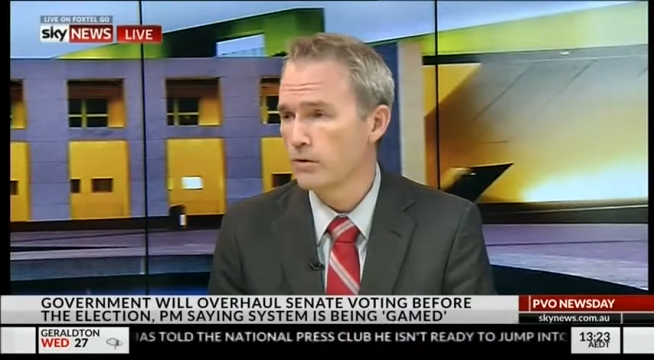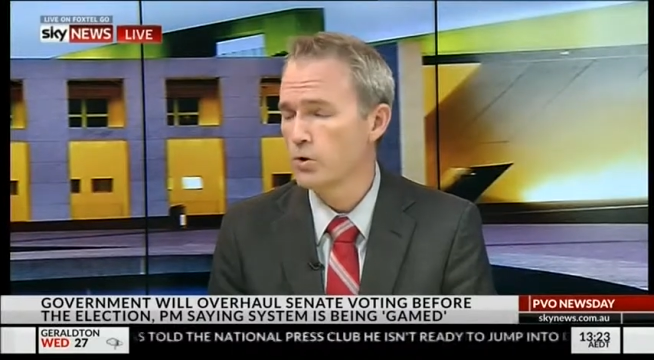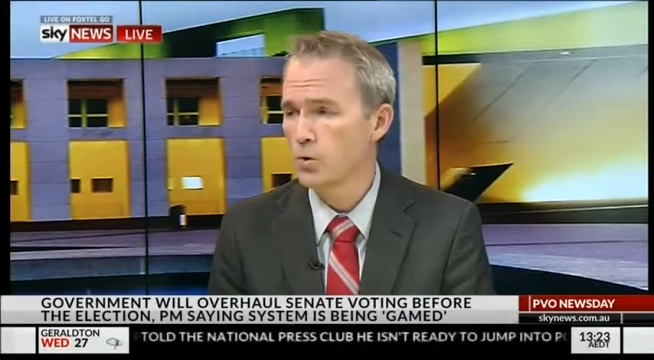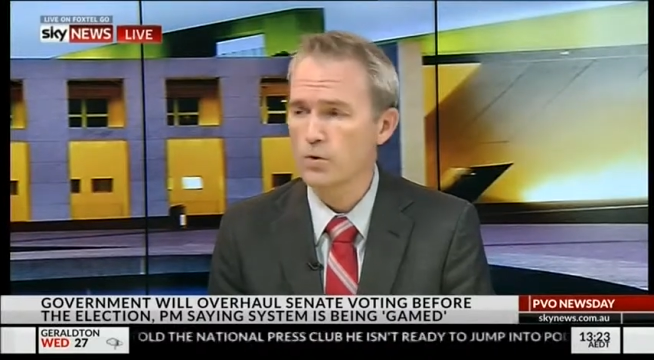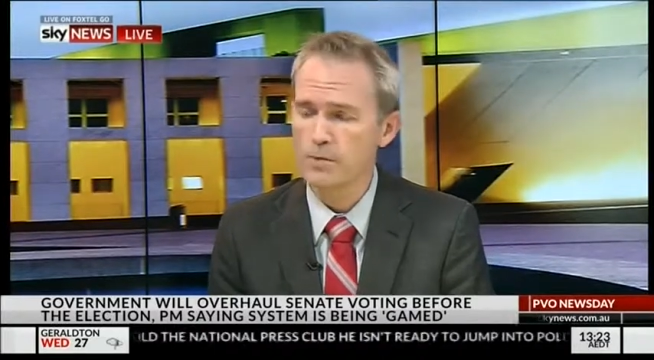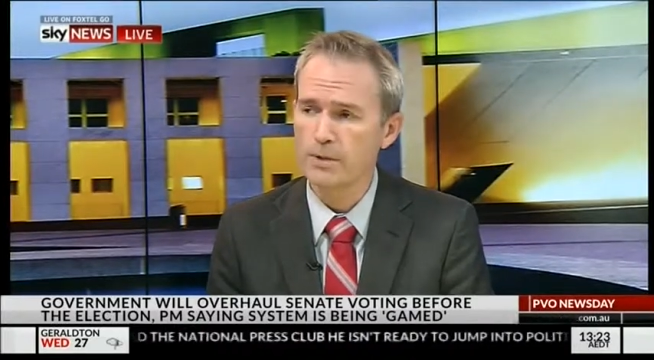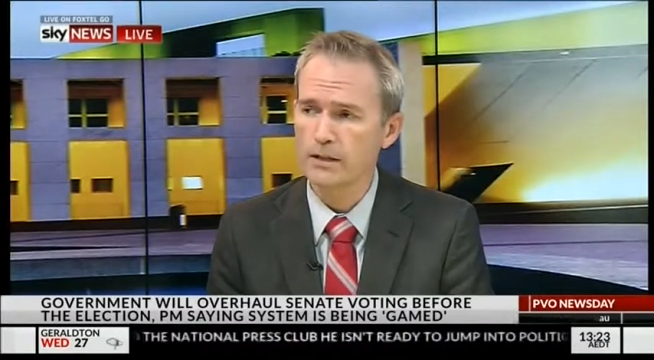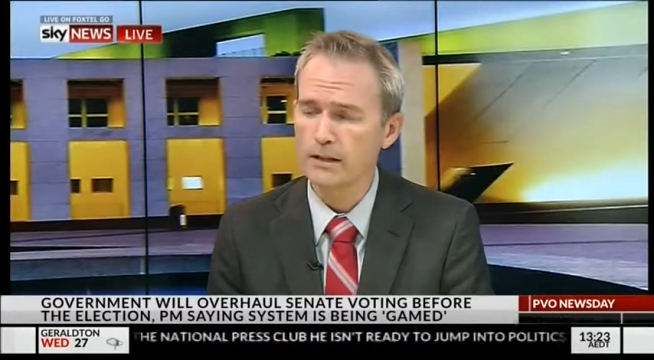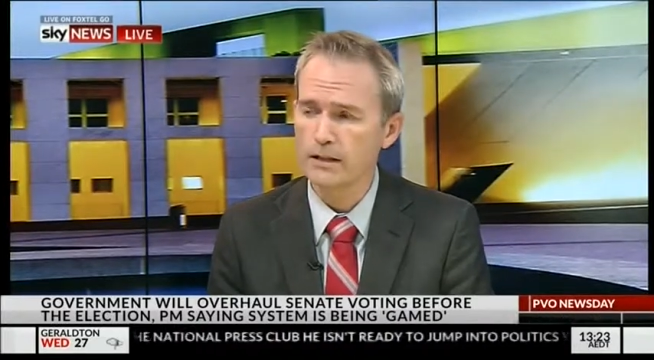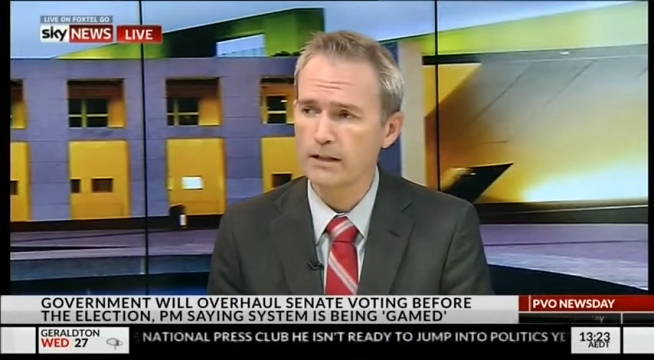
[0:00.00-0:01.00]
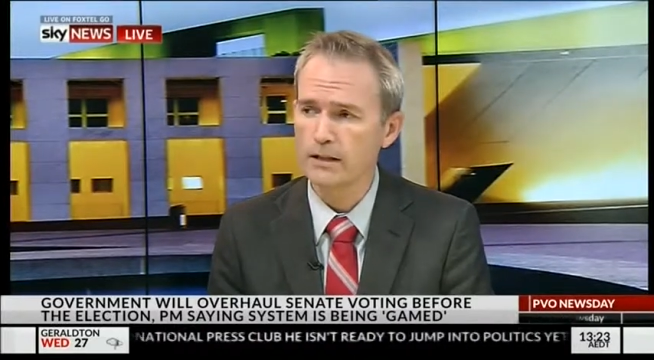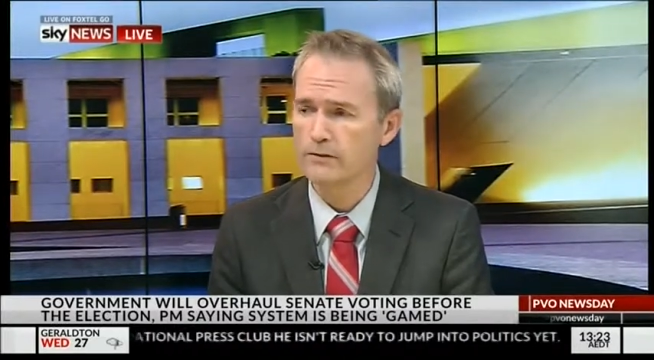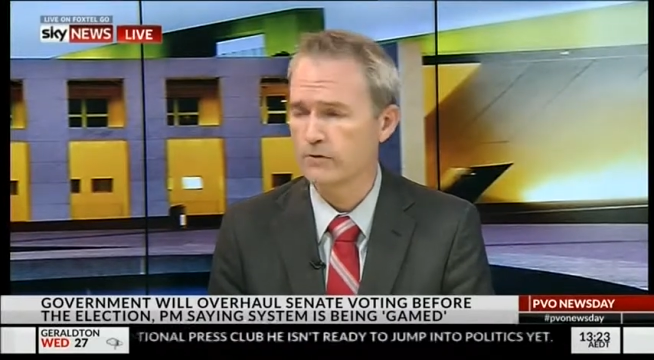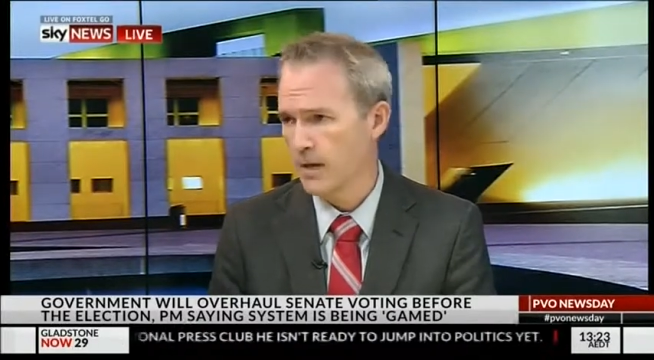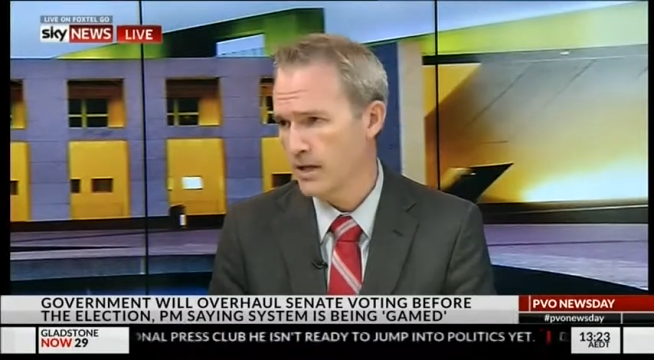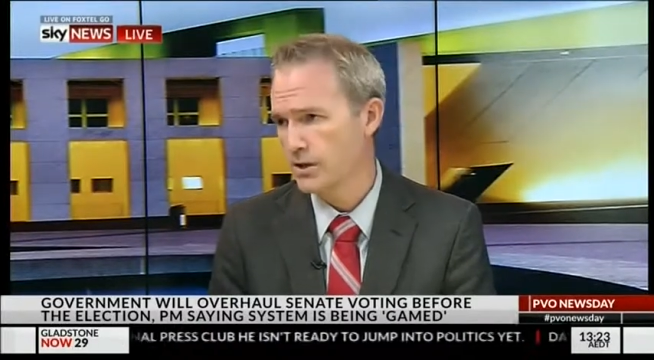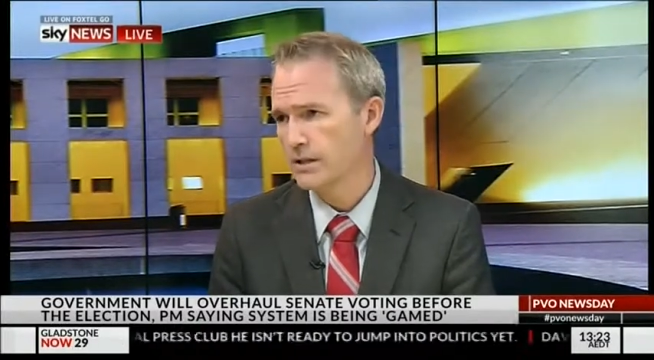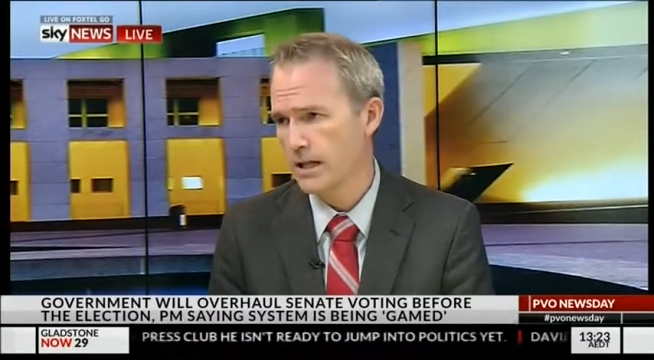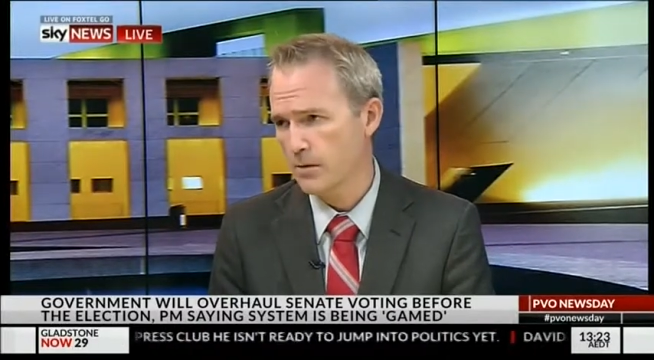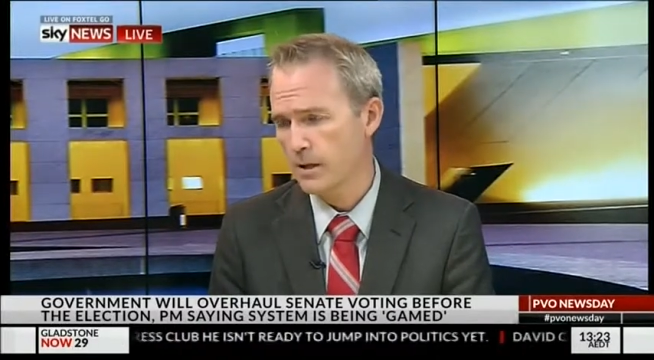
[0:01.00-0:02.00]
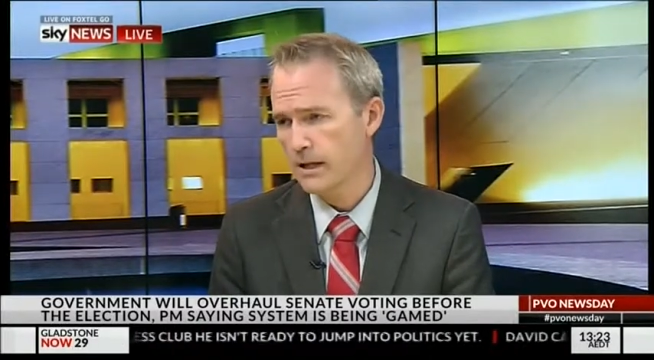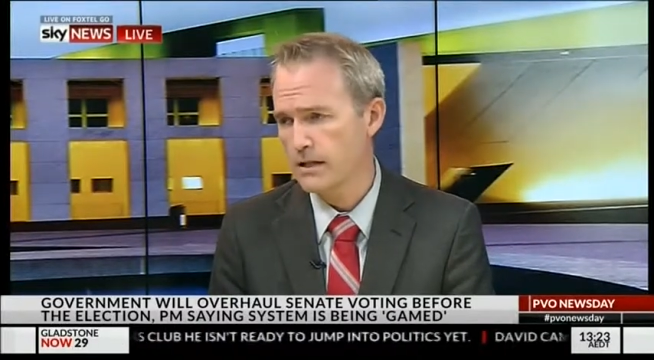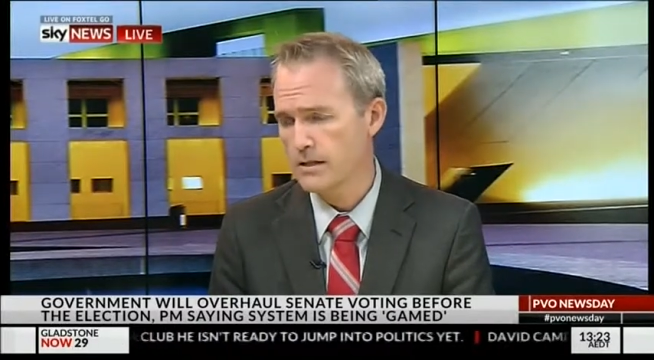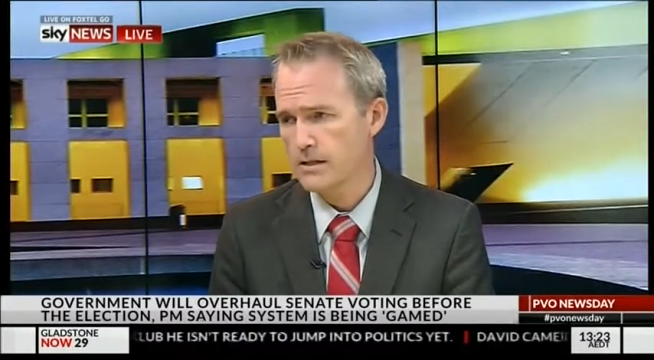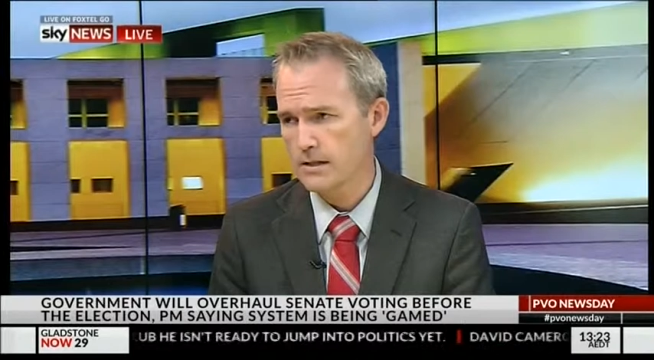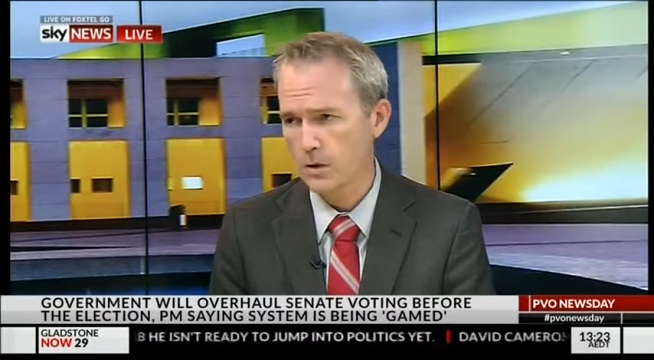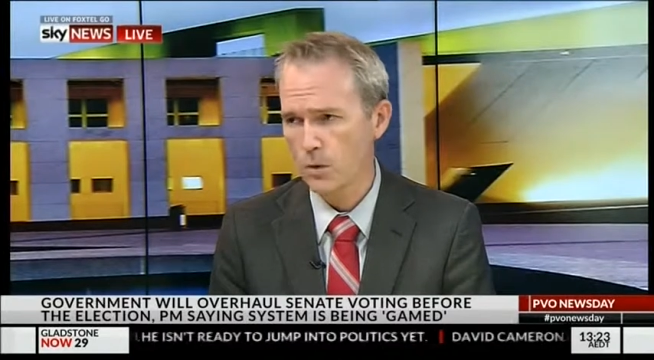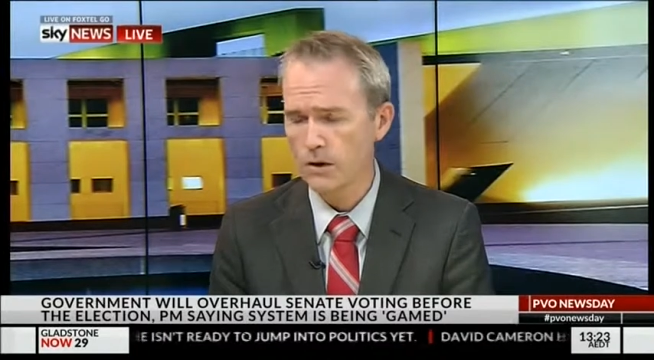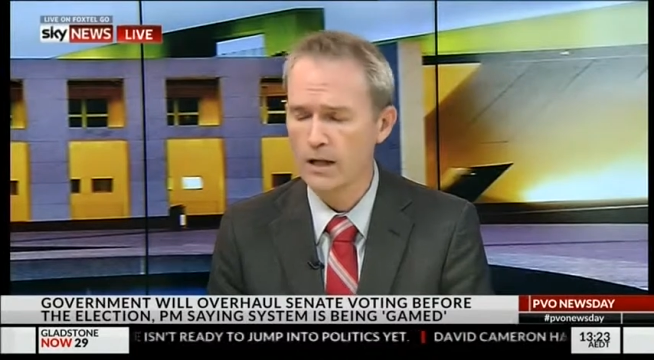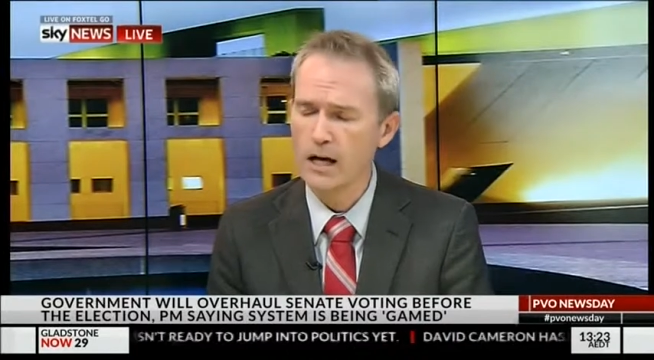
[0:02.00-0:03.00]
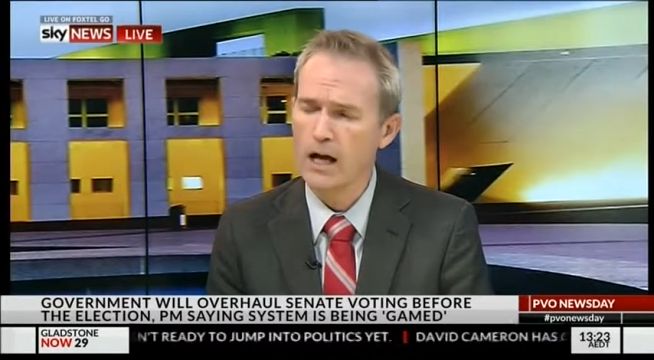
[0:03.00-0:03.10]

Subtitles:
of course, be information campaigns and so on